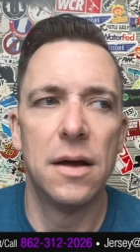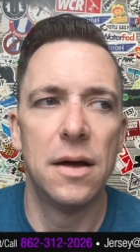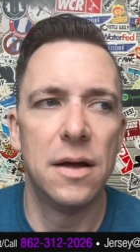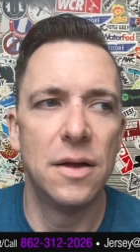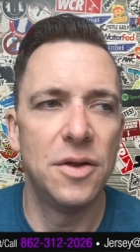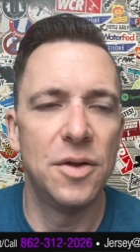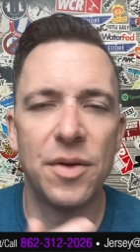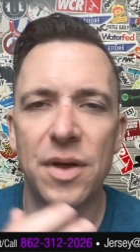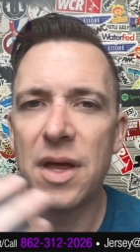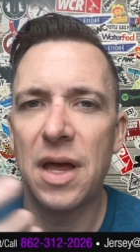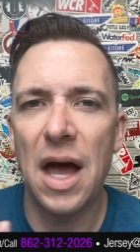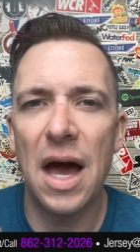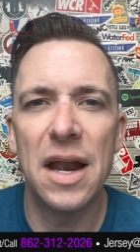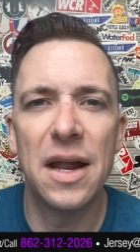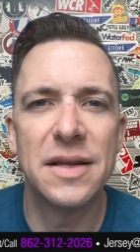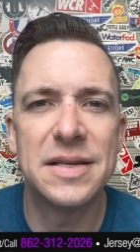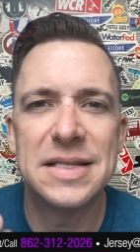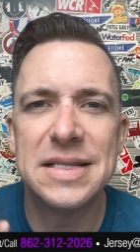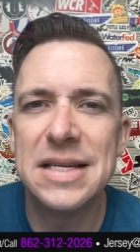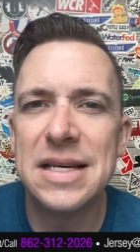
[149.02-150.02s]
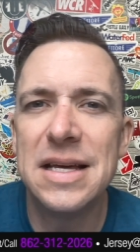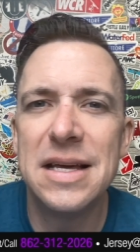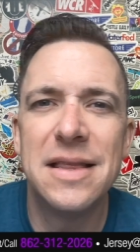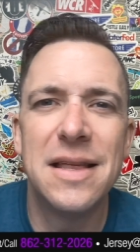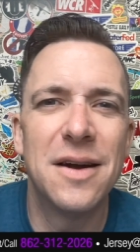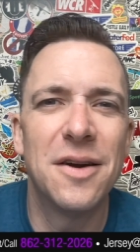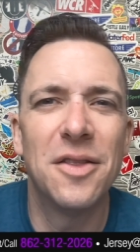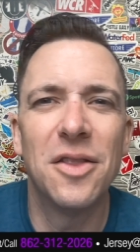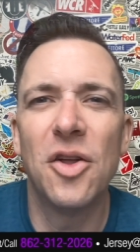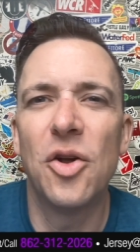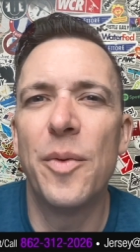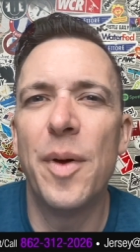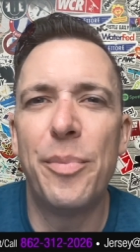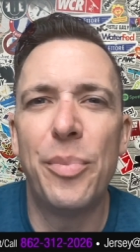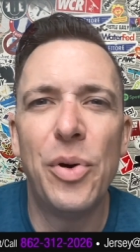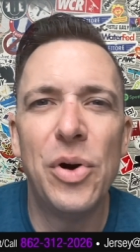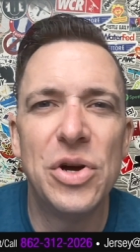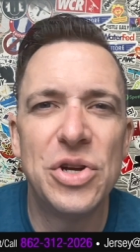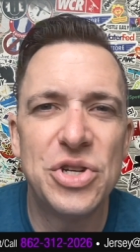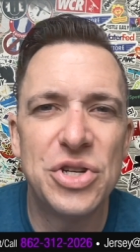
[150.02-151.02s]
You kind of see they're a little bit
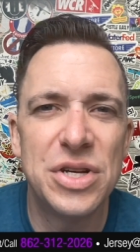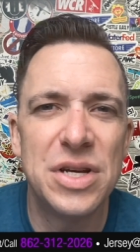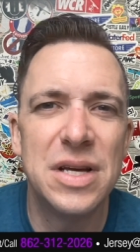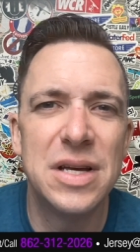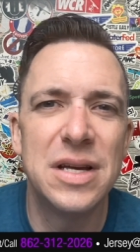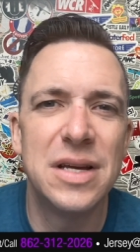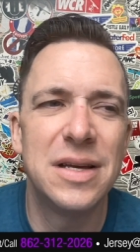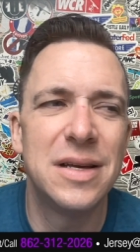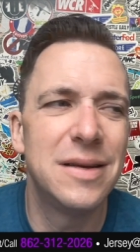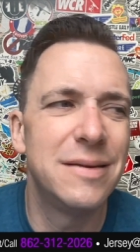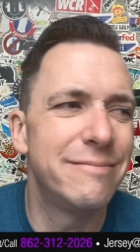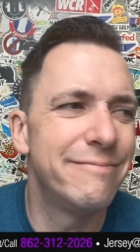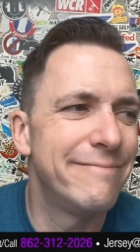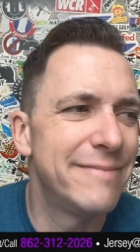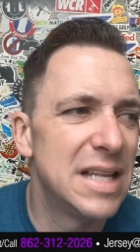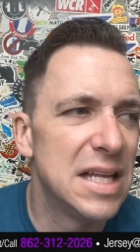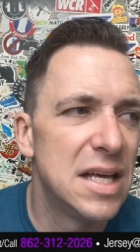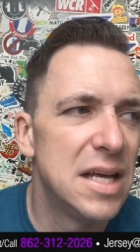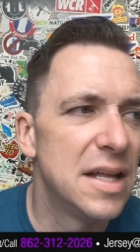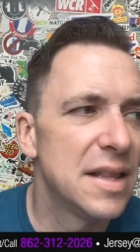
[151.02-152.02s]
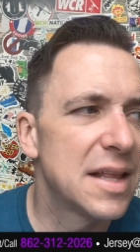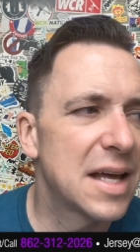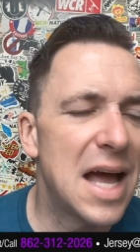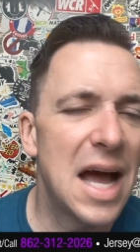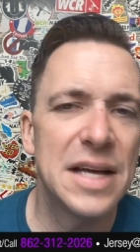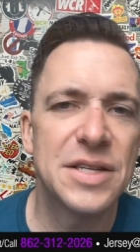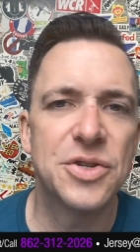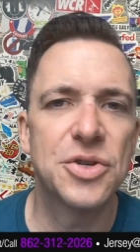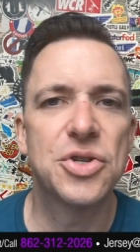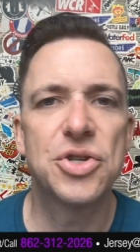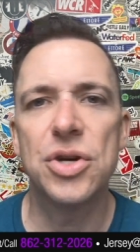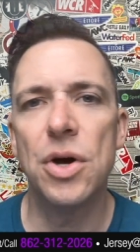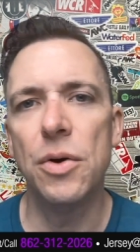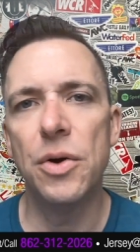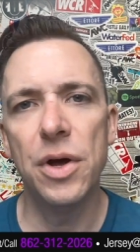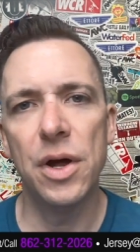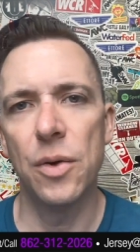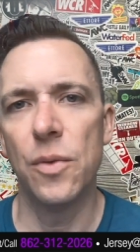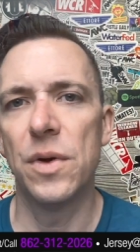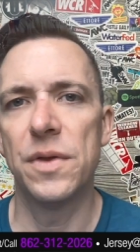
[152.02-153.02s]
pushy. The guys are so
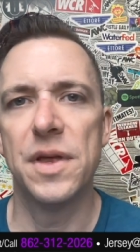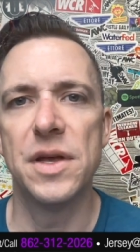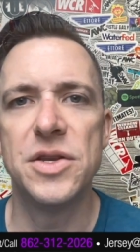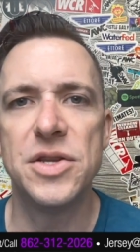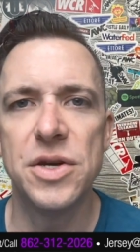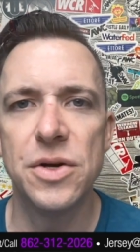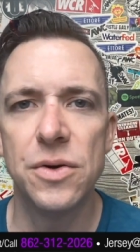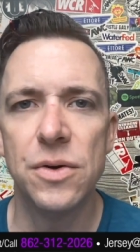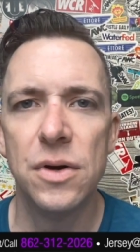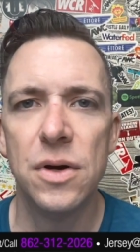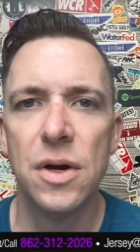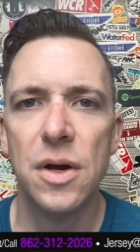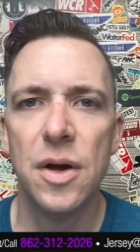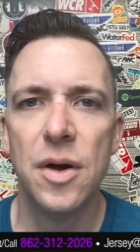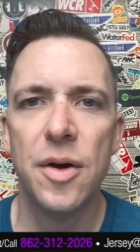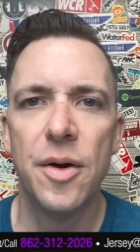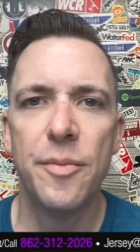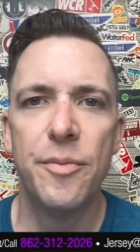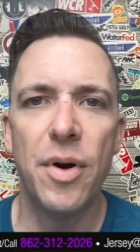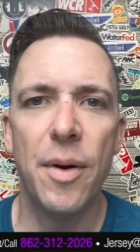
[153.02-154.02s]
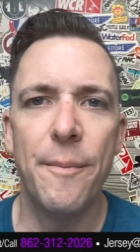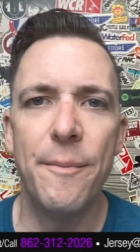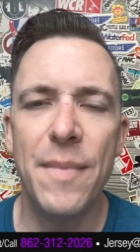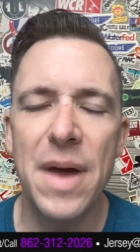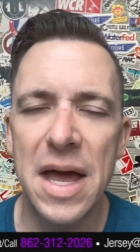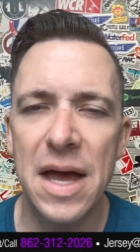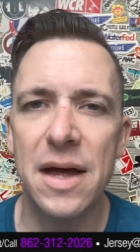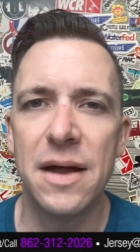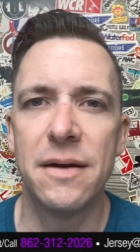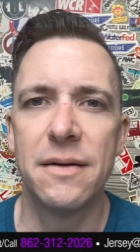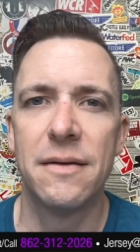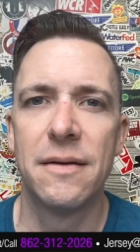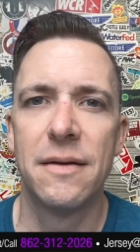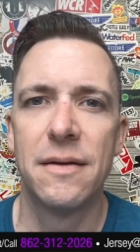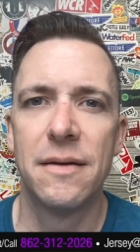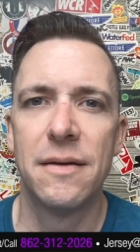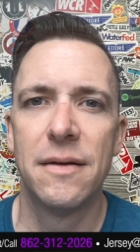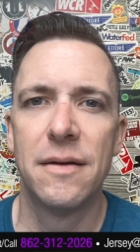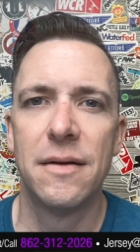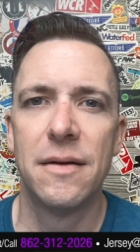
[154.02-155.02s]
good at what they do, but man,
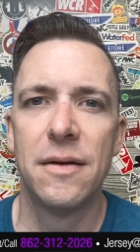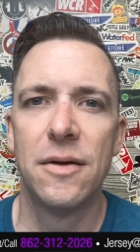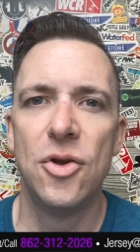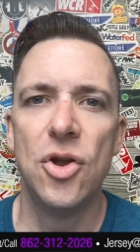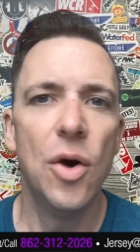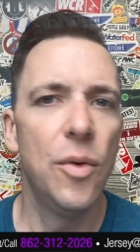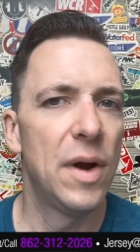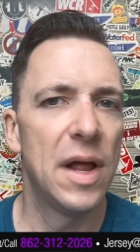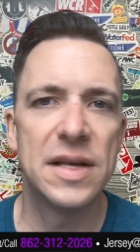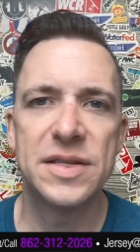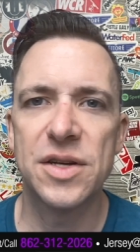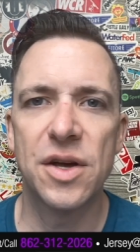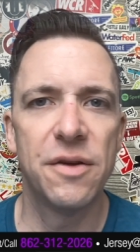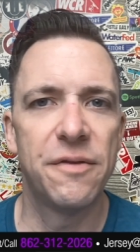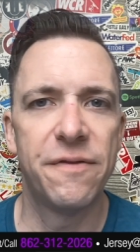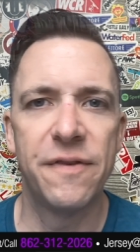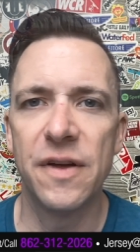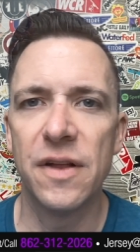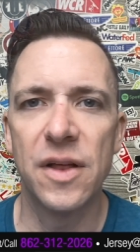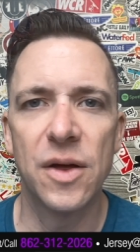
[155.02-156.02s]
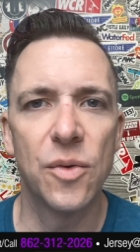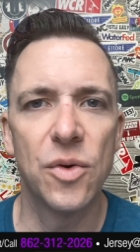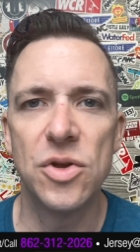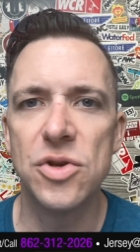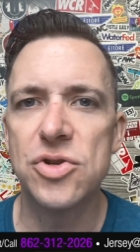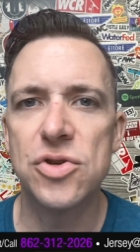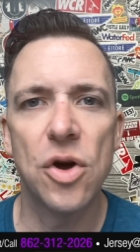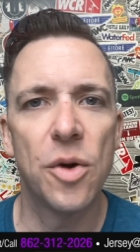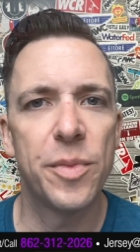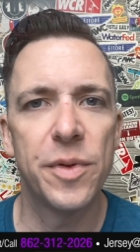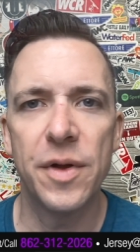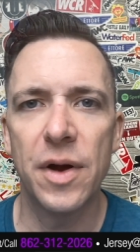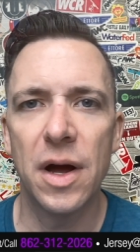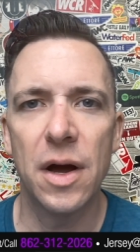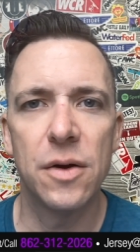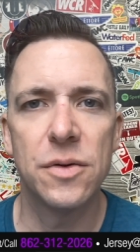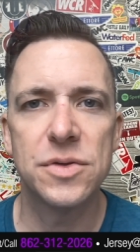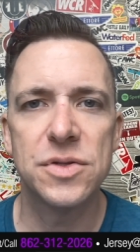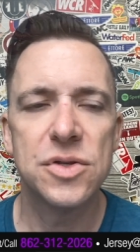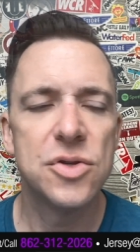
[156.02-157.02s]
no one has a good feeling when you show up at their
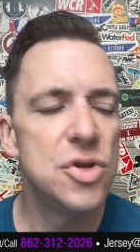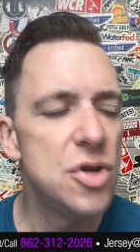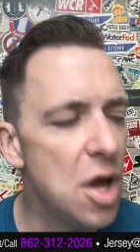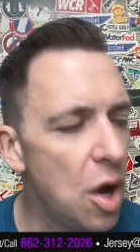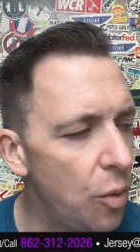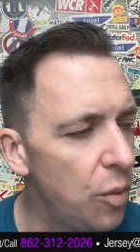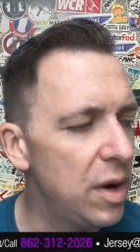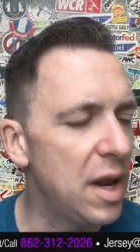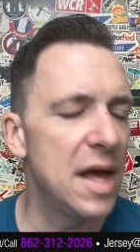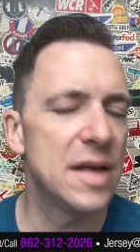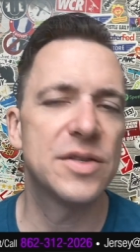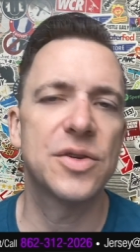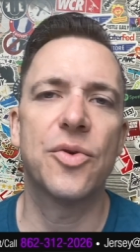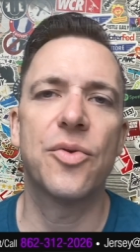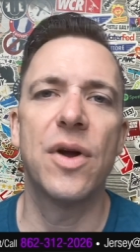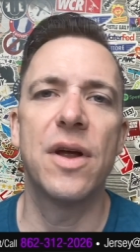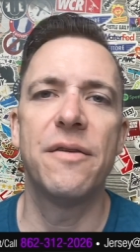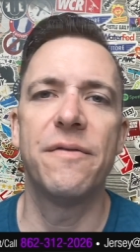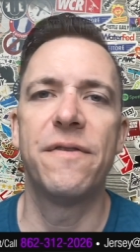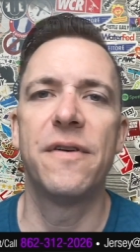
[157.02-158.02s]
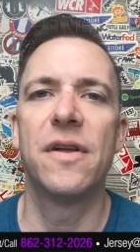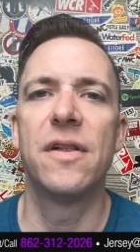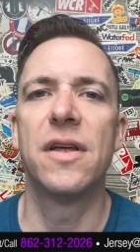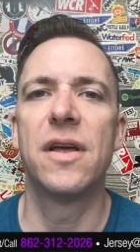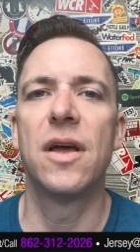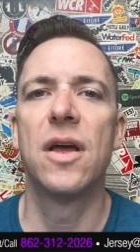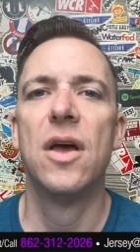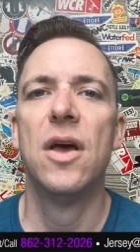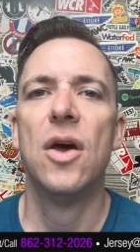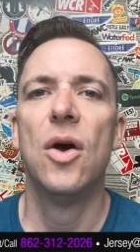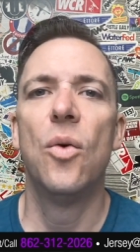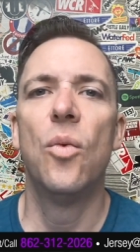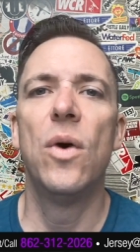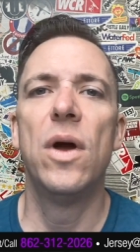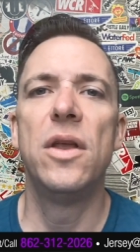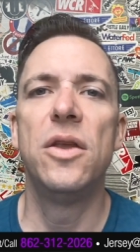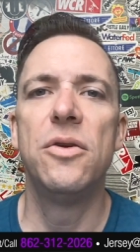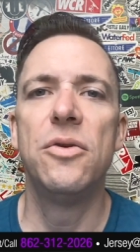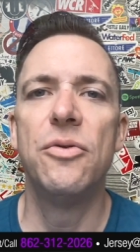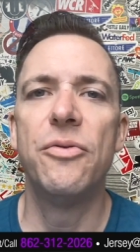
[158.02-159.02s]
house. No one has a great feeling
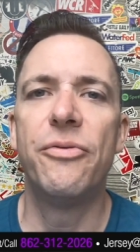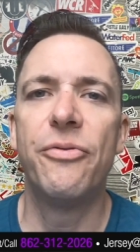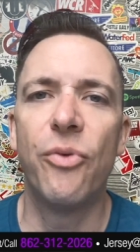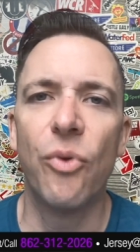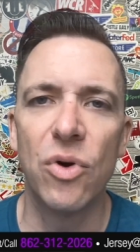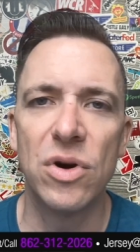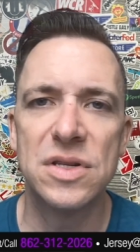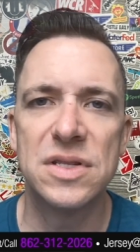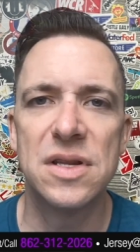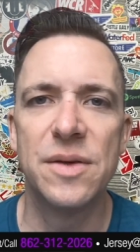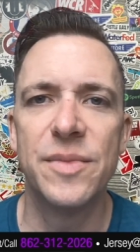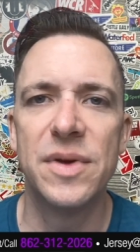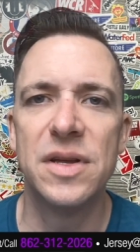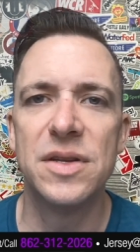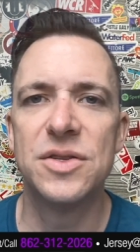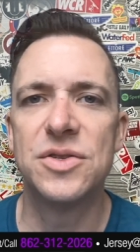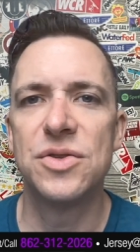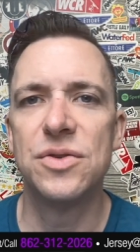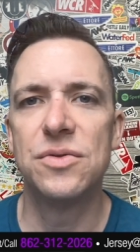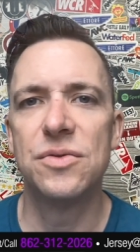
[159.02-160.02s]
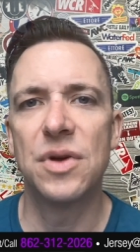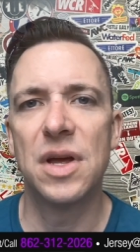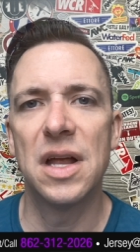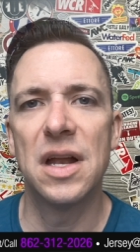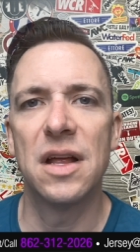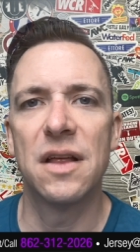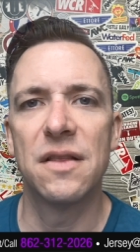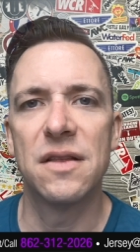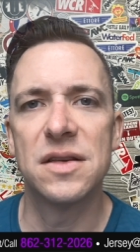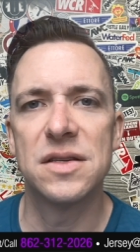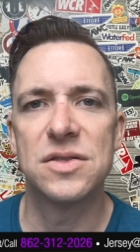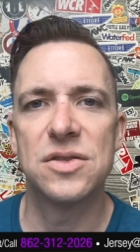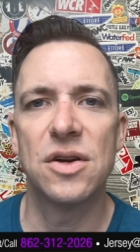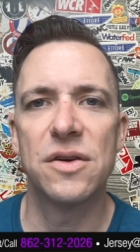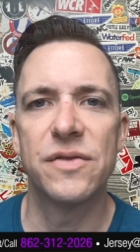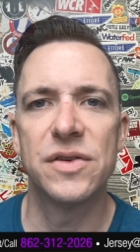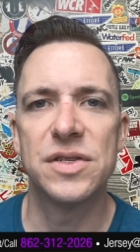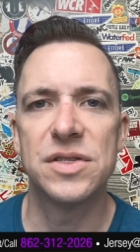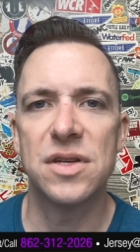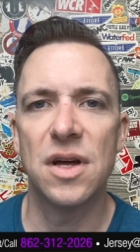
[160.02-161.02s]
when you force them into getting this
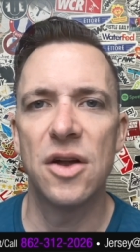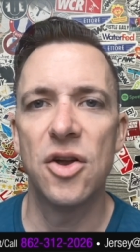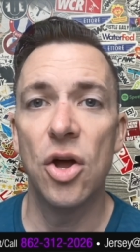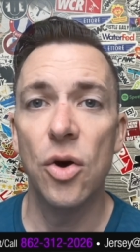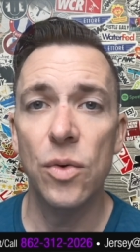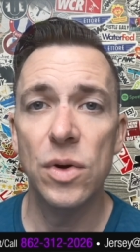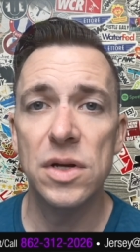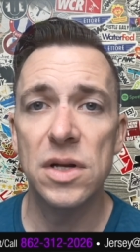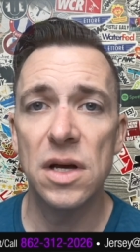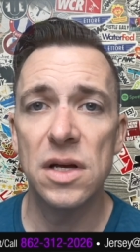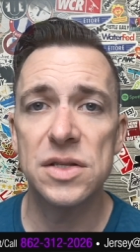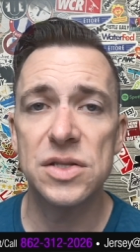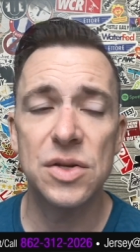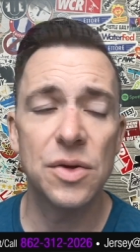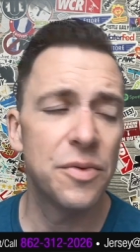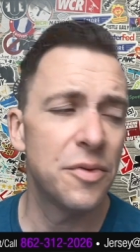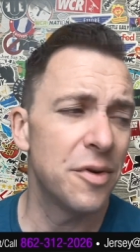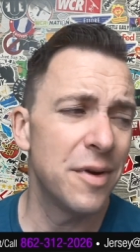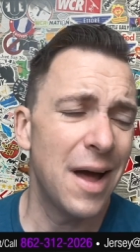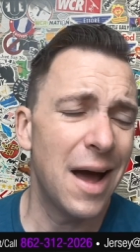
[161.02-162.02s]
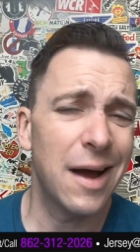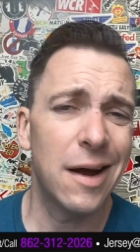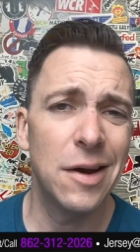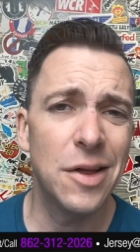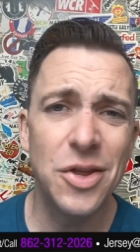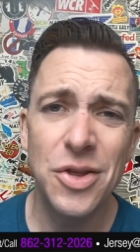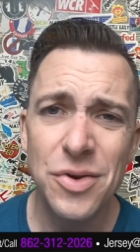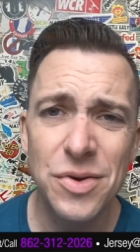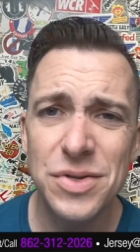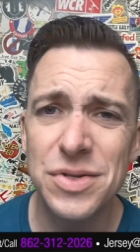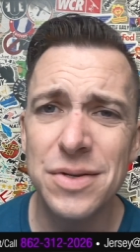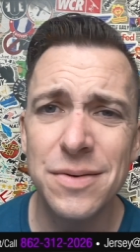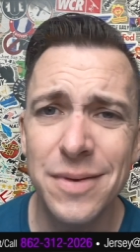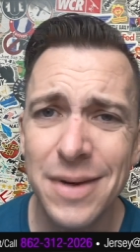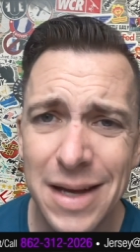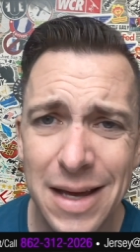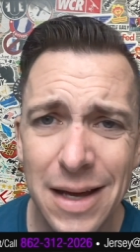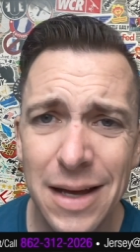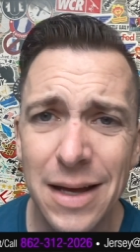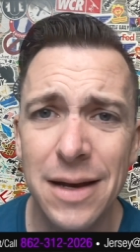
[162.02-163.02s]
service done. No one does. So they're not going to use you
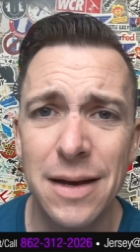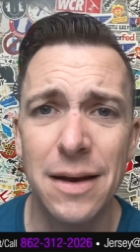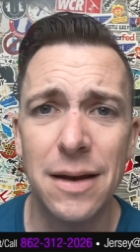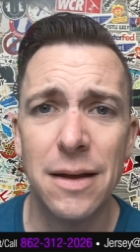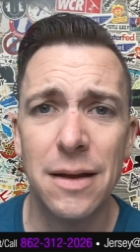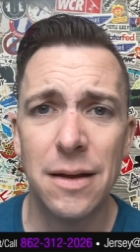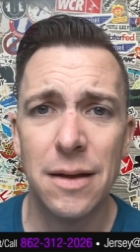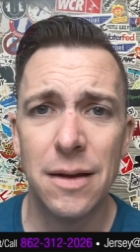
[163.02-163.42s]
again.